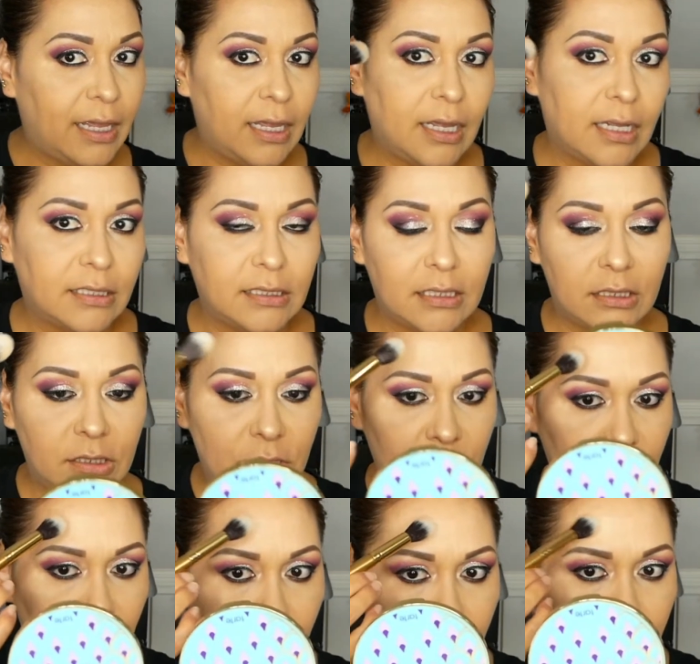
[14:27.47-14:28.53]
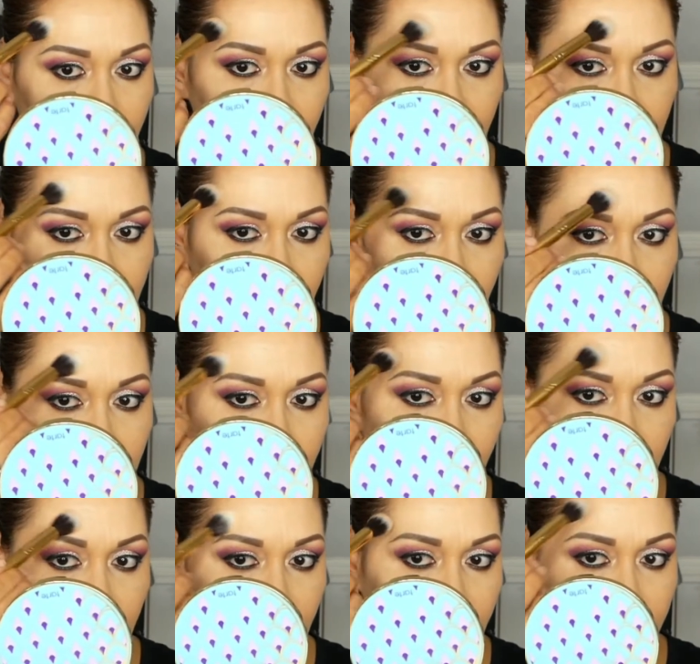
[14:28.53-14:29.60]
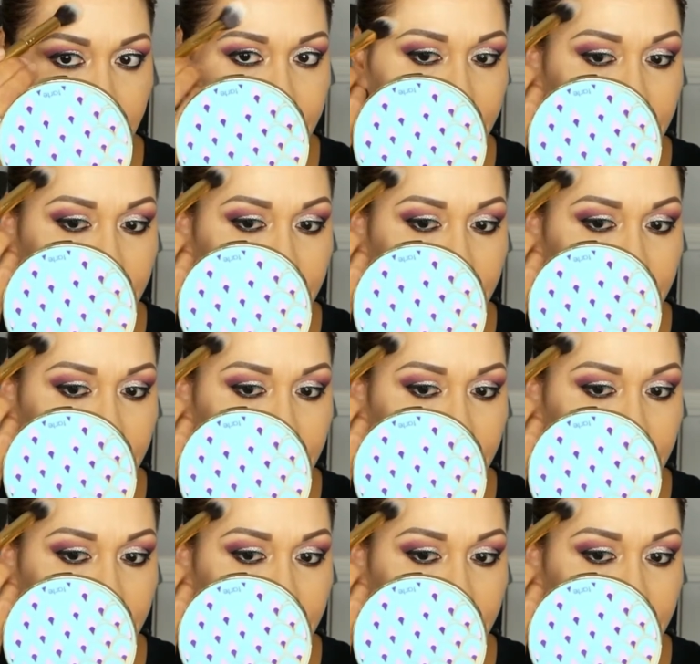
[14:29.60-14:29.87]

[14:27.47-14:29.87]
hits us, you know, it's right there.